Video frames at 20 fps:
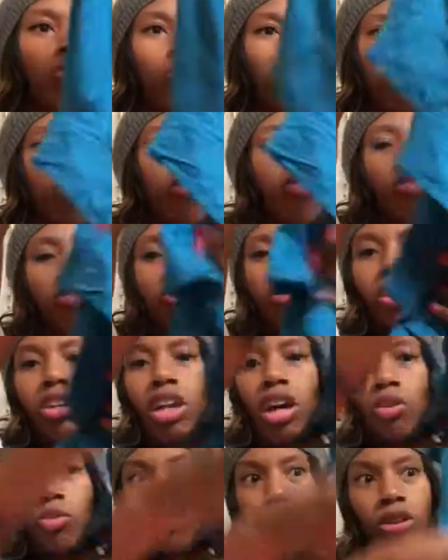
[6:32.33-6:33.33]
we will see.
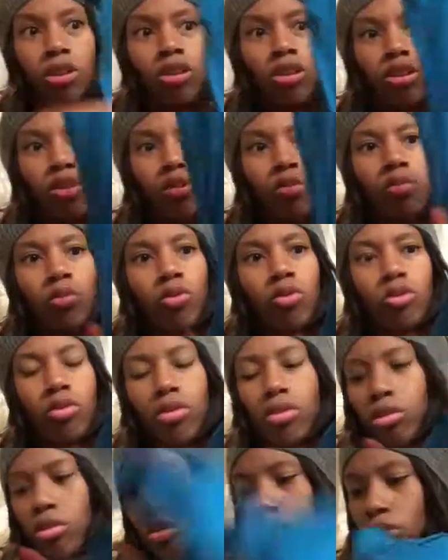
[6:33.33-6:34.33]
I will know more